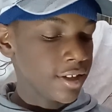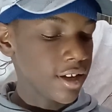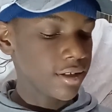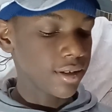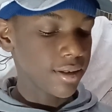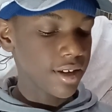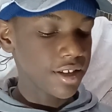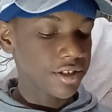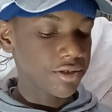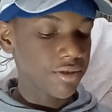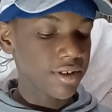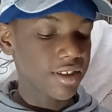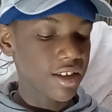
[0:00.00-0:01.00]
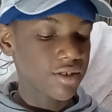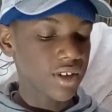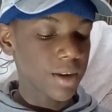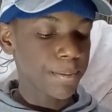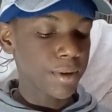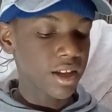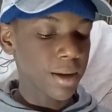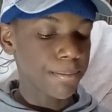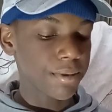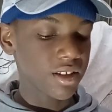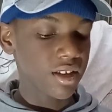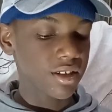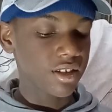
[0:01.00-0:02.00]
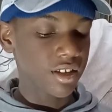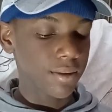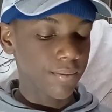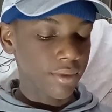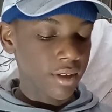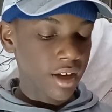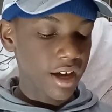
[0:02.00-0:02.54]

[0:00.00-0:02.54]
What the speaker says: due to its greater trapping ability.